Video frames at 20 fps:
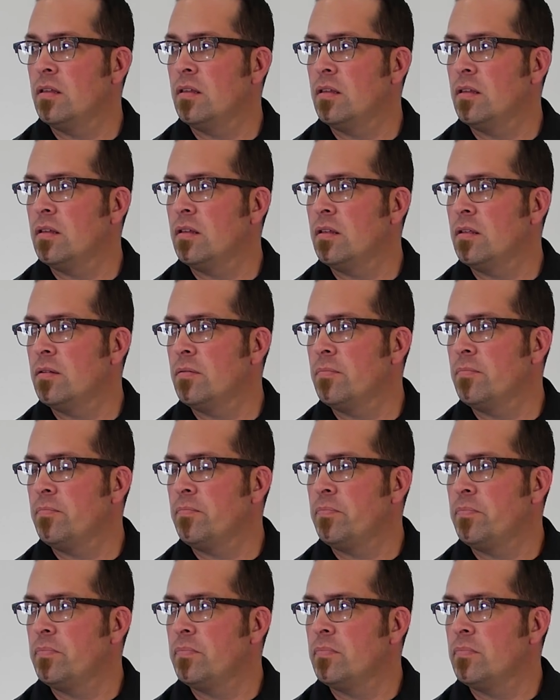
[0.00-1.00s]

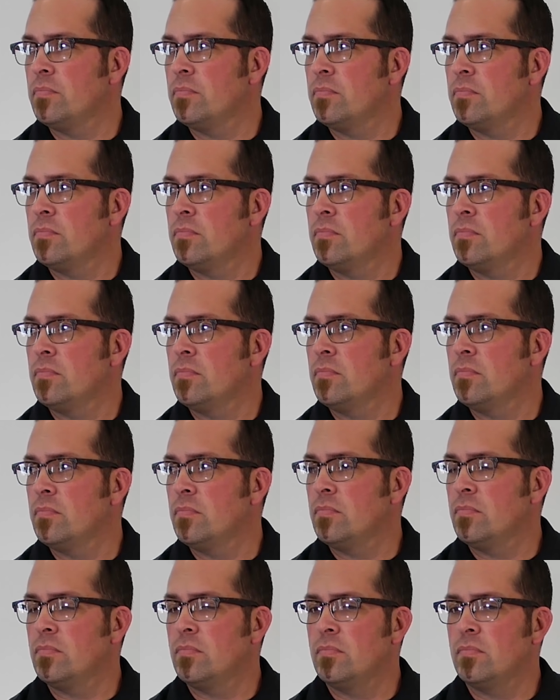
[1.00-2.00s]

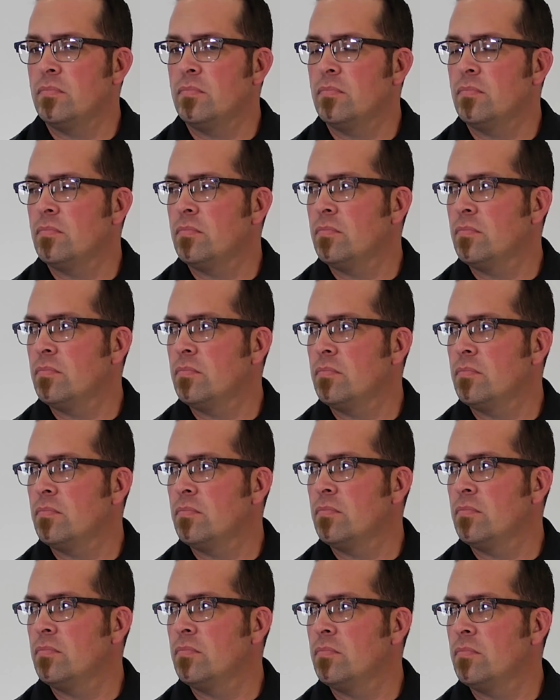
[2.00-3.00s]

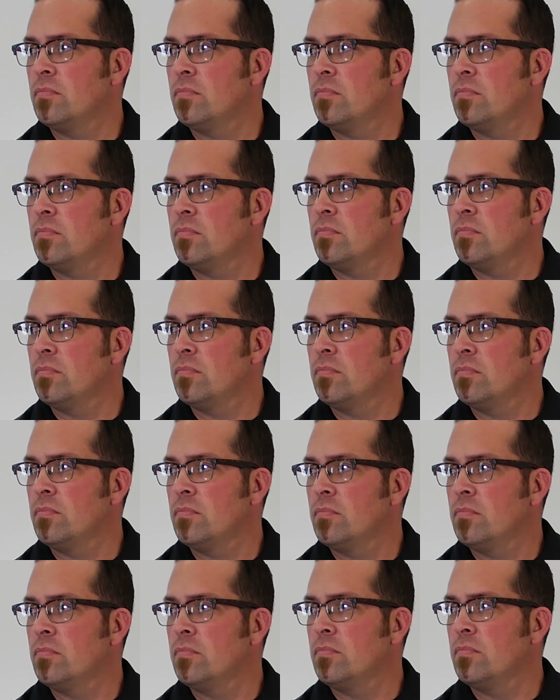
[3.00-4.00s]

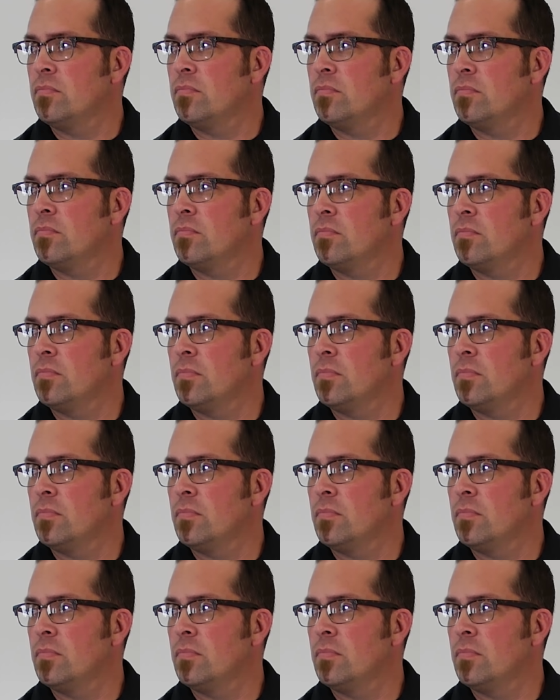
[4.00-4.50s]
(not speaking)